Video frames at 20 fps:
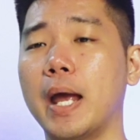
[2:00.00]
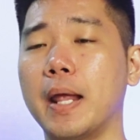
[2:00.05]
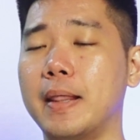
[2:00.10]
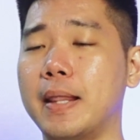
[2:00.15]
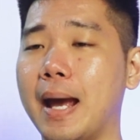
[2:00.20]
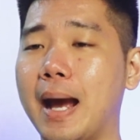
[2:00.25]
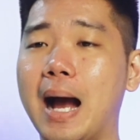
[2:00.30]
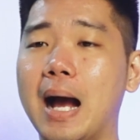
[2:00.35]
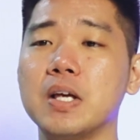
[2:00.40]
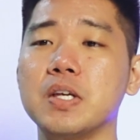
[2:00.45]
and
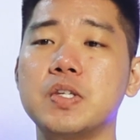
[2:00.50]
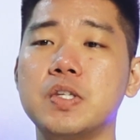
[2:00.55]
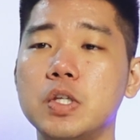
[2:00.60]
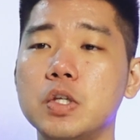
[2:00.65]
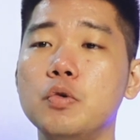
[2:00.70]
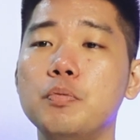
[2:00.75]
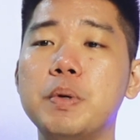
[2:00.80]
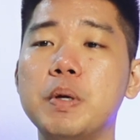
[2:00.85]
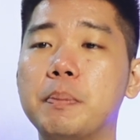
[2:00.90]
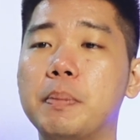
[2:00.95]
there are
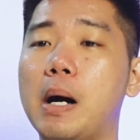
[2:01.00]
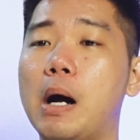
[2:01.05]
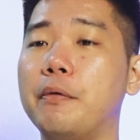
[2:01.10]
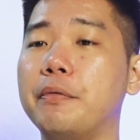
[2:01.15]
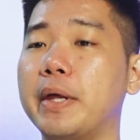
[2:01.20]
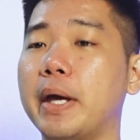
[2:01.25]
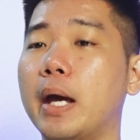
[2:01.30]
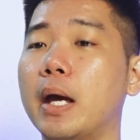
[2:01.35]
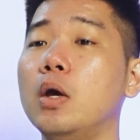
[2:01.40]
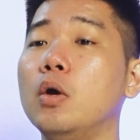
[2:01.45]
still people
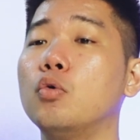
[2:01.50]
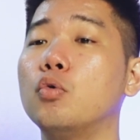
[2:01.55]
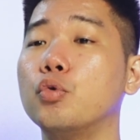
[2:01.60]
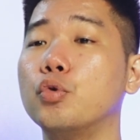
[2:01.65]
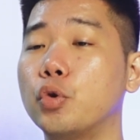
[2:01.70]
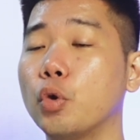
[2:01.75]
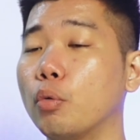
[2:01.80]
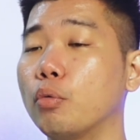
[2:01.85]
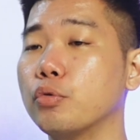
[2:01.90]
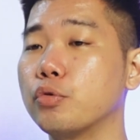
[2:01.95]
out there who
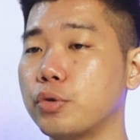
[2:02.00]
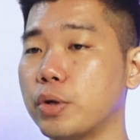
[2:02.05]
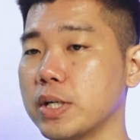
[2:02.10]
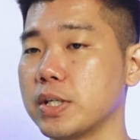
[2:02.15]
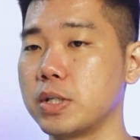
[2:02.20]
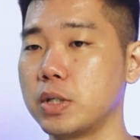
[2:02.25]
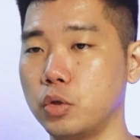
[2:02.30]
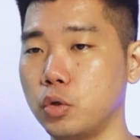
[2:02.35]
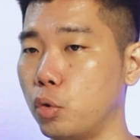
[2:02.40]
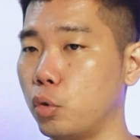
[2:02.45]
don't
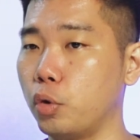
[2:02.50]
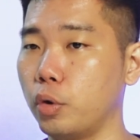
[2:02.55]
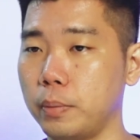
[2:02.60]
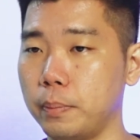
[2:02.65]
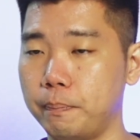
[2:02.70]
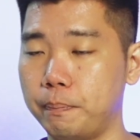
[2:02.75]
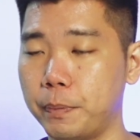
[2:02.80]
trust no-code.